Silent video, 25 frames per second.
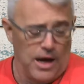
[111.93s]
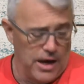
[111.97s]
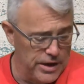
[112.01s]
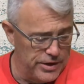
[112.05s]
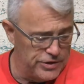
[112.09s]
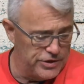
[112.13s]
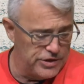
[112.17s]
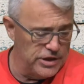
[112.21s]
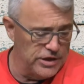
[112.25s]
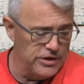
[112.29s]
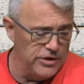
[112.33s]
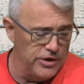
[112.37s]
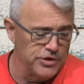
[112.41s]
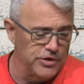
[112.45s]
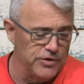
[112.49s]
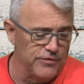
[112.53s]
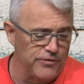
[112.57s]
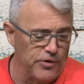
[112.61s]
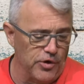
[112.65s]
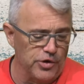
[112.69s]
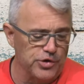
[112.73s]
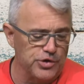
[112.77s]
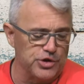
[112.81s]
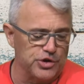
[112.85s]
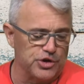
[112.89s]
See, there's a
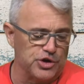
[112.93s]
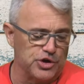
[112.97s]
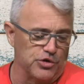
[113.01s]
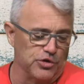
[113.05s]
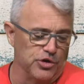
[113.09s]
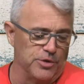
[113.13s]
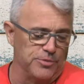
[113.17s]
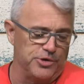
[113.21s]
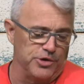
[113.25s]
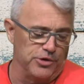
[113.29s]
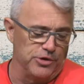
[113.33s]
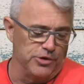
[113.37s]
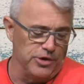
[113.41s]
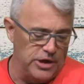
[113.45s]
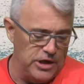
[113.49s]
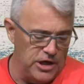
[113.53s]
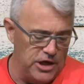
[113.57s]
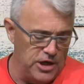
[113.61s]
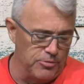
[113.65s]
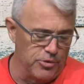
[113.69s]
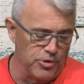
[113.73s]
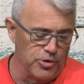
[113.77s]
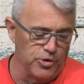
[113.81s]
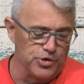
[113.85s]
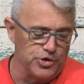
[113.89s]
verse of Scripture in
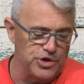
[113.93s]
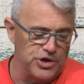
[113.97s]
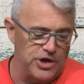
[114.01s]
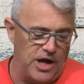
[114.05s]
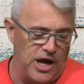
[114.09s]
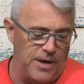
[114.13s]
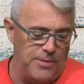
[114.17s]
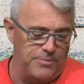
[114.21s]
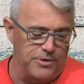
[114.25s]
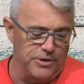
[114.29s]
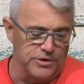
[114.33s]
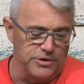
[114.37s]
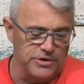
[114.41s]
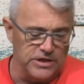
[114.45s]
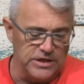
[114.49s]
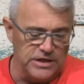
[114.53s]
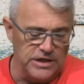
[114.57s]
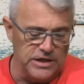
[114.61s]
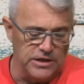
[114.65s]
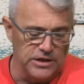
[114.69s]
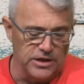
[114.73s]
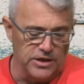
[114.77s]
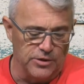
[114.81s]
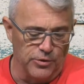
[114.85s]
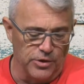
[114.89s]
Hebrews chapter
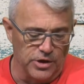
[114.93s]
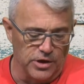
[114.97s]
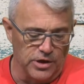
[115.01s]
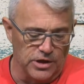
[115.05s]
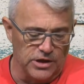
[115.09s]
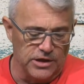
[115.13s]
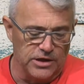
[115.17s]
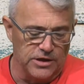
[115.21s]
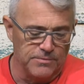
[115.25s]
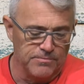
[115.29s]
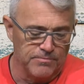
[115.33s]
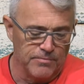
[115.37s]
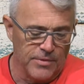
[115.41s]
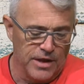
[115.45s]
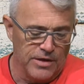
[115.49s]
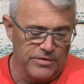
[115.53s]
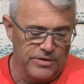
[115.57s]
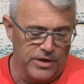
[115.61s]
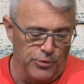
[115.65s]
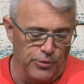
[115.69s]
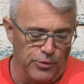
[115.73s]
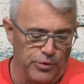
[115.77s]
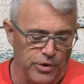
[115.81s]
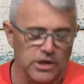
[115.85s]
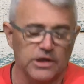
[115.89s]
10 that
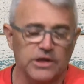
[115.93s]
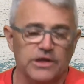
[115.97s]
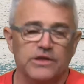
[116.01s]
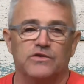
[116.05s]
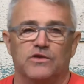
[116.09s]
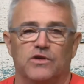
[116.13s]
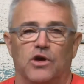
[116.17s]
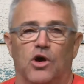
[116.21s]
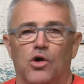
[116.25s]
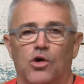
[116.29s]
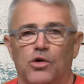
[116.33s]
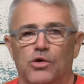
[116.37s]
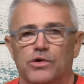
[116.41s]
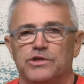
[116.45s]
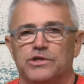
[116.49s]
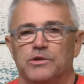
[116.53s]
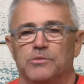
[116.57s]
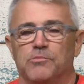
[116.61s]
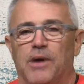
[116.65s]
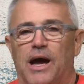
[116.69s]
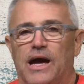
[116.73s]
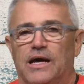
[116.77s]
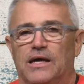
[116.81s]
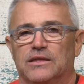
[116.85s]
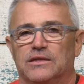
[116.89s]
really talks
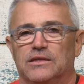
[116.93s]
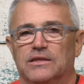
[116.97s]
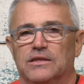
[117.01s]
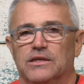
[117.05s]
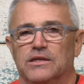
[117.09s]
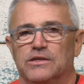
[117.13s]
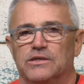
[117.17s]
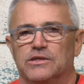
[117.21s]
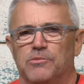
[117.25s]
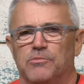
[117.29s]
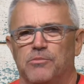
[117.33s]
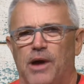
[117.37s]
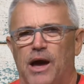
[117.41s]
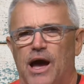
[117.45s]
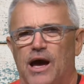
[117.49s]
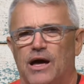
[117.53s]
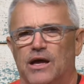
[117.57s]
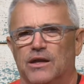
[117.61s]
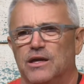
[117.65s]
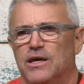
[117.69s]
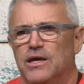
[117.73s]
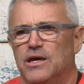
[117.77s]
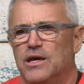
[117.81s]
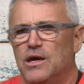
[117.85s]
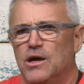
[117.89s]
about this, about